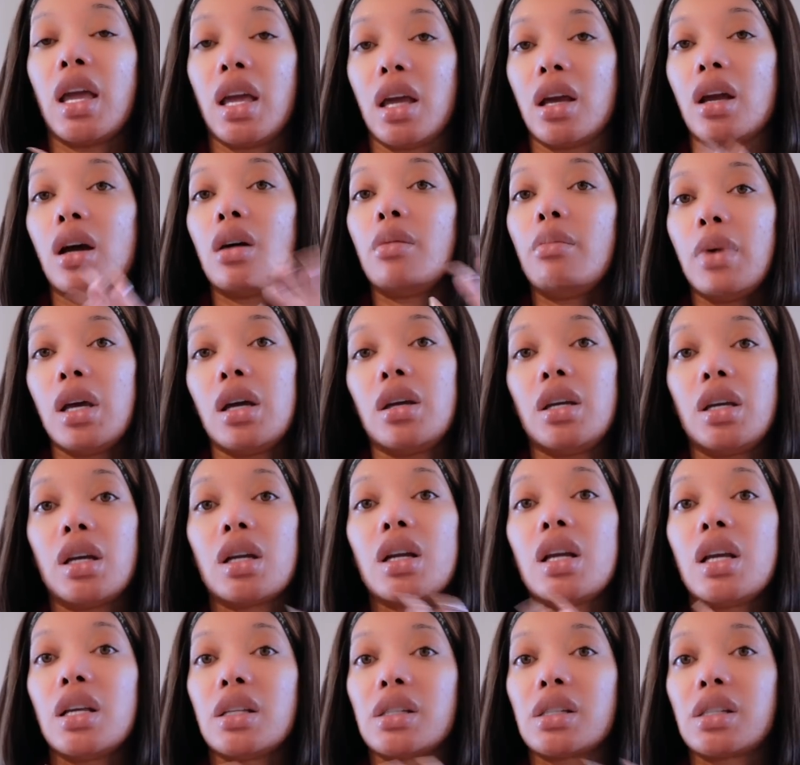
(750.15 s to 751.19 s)
hit a
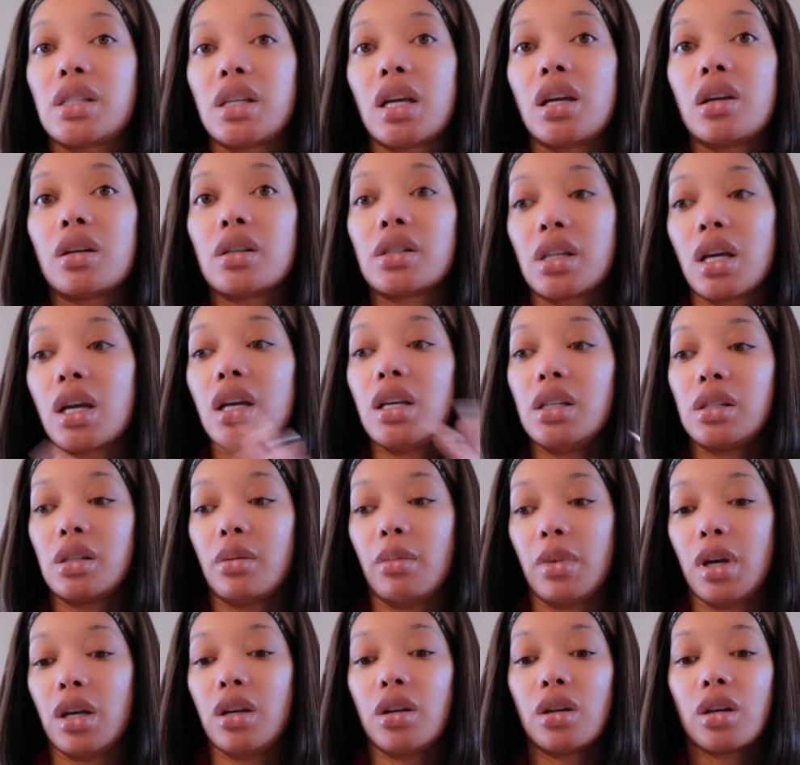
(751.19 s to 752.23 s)
million in sales and he's a
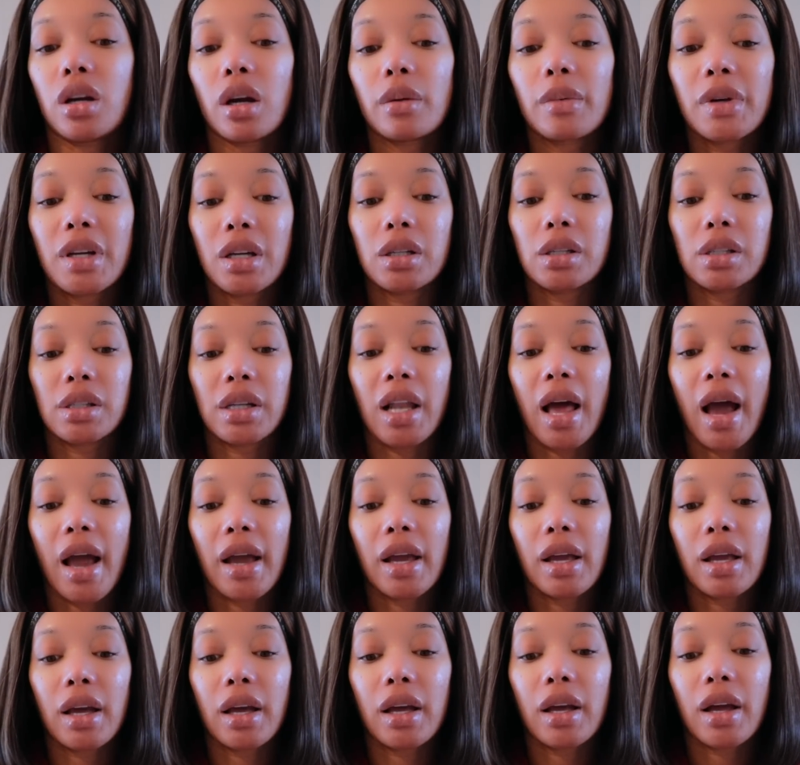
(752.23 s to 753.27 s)
millionaire, because
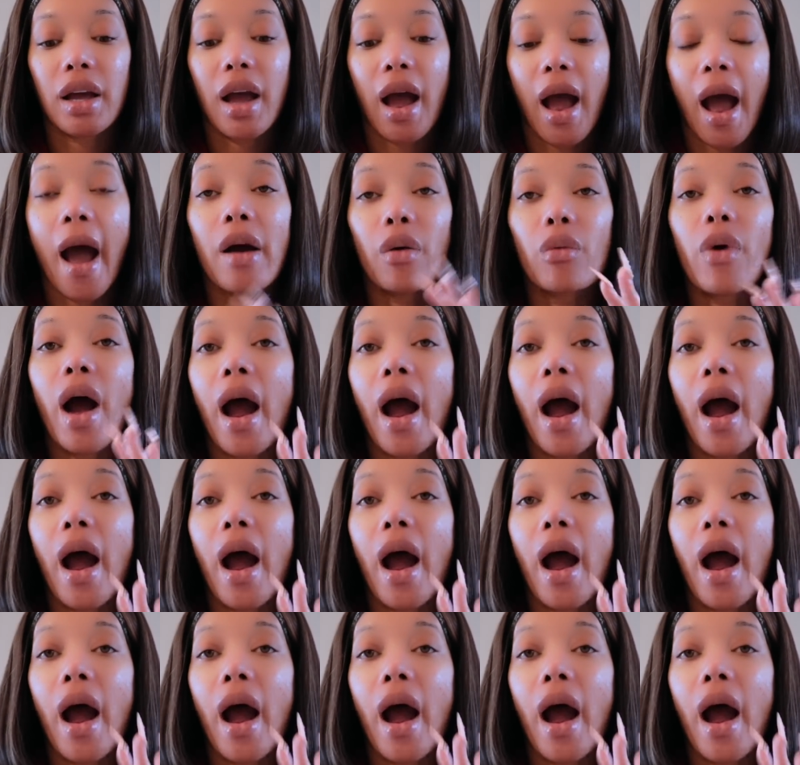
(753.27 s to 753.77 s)
like I,